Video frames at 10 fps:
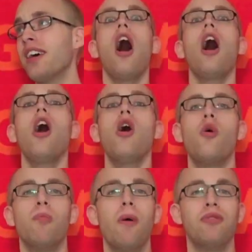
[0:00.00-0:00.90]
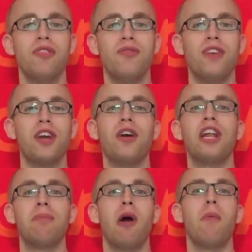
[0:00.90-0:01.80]
Oh, most
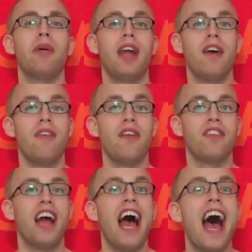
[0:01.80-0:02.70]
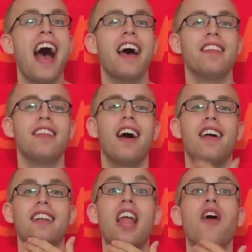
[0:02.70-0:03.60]
invigorating moment I've ever had,
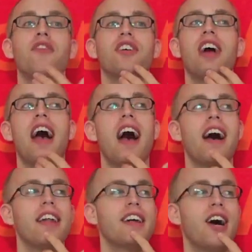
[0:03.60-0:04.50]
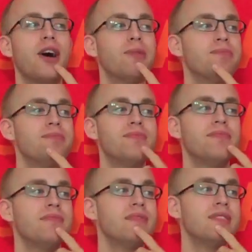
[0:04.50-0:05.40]
not never had. Um,
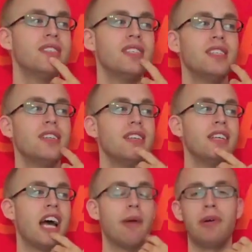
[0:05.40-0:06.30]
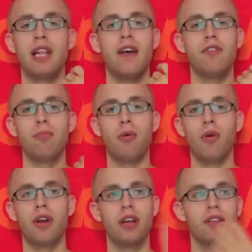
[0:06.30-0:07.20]
yeah, my life's
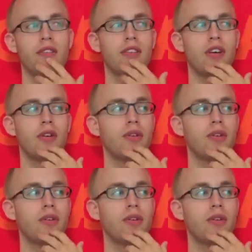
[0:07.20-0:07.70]
boring, so